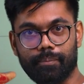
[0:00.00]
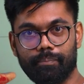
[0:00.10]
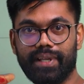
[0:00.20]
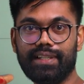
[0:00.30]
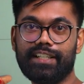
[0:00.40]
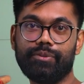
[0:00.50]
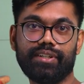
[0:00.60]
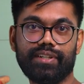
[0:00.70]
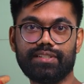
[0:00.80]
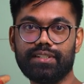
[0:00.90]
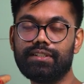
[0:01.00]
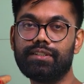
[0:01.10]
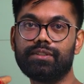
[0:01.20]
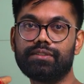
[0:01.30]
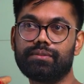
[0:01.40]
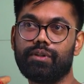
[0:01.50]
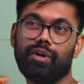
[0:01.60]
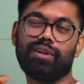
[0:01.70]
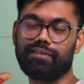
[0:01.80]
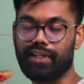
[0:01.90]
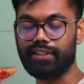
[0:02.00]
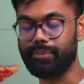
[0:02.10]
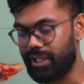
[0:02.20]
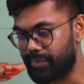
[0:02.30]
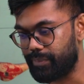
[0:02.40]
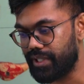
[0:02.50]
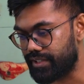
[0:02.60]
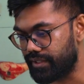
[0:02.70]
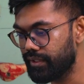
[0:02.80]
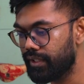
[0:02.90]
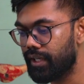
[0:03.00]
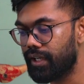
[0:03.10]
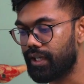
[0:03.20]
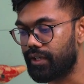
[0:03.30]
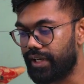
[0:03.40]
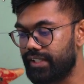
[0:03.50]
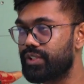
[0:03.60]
meal delivery kitchen, or rather the meal prep kitchen, right?